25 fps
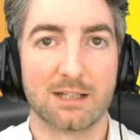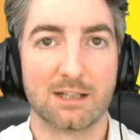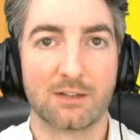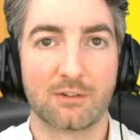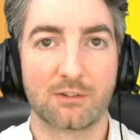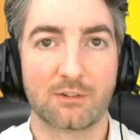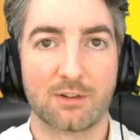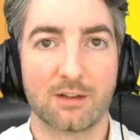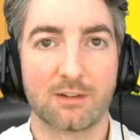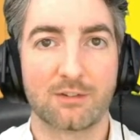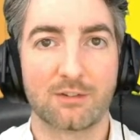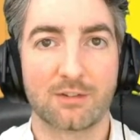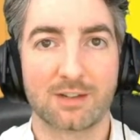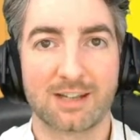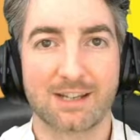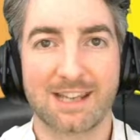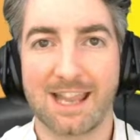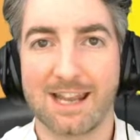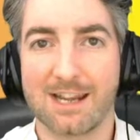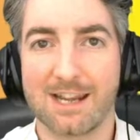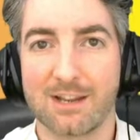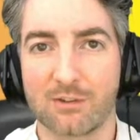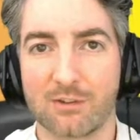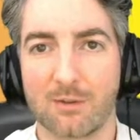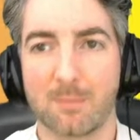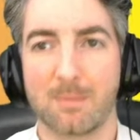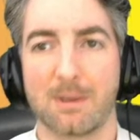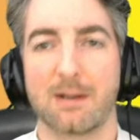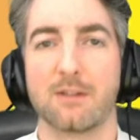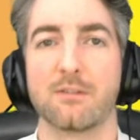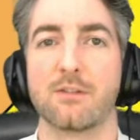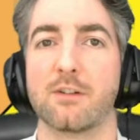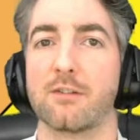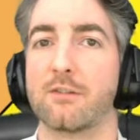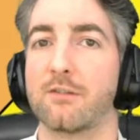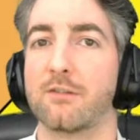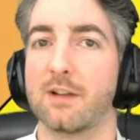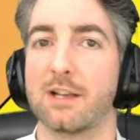It's a bit
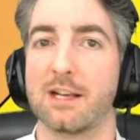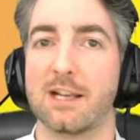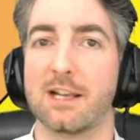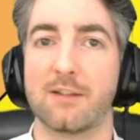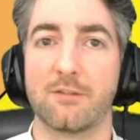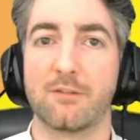of a filler.